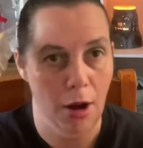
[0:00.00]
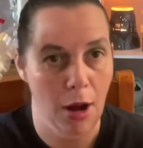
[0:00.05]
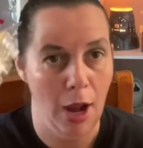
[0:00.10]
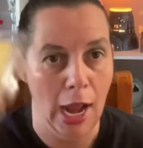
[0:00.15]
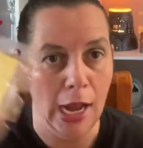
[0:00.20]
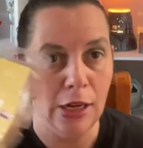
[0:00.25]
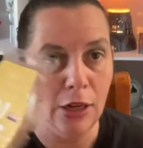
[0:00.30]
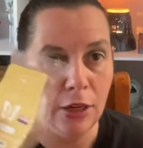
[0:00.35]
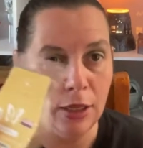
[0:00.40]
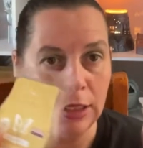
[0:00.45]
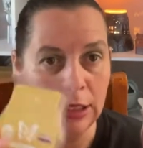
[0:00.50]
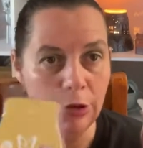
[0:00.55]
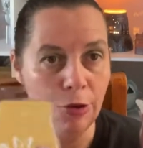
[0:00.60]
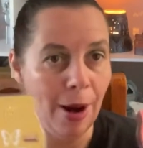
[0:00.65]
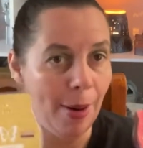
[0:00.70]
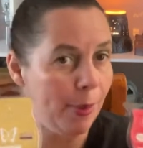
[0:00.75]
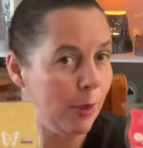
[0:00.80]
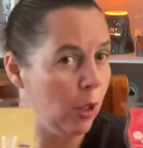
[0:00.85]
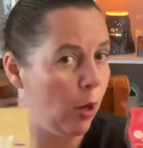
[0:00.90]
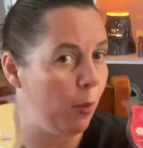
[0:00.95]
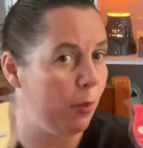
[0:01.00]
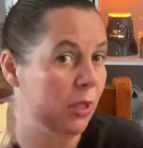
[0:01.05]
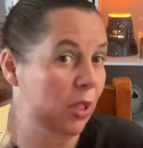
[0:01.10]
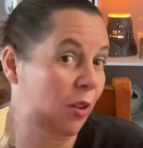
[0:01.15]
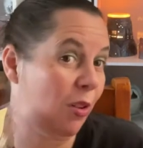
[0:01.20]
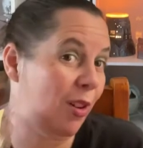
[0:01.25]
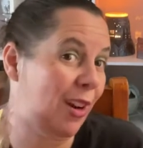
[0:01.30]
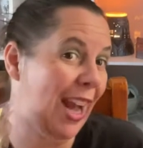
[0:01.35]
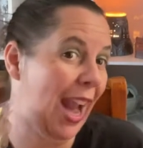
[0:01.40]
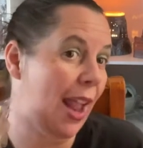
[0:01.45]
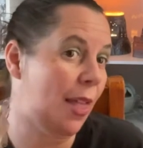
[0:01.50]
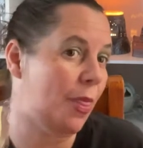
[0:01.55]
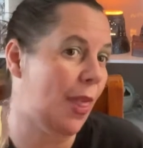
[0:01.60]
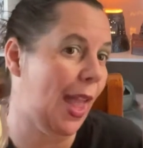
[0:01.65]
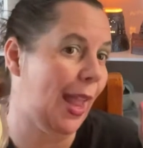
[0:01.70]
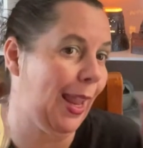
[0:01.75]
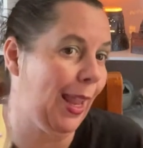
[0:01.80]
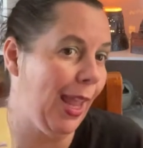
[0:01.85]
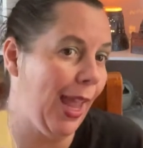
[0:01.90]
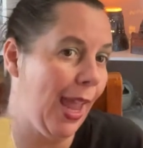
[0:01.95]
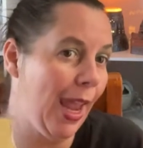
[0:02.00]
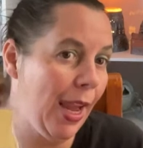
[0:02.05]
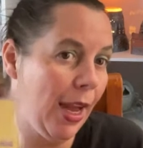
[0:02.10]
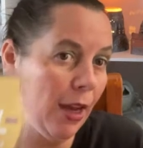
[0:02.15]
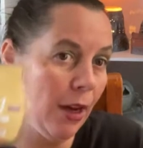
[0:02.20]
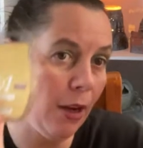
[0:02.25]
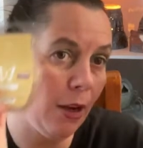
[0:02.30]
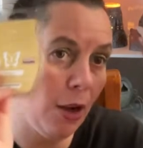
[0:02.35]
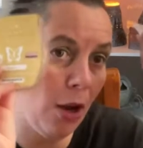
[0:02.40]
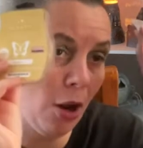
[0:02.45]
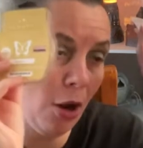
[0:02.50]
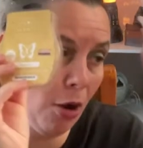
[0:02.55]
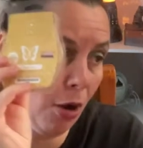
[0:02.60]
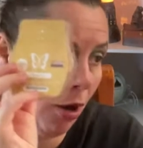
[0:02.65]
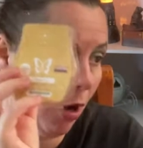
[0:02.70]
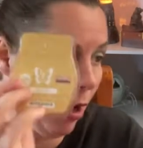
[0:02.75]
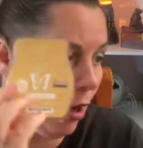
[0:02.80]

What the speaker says: I used crumb top to create that cake note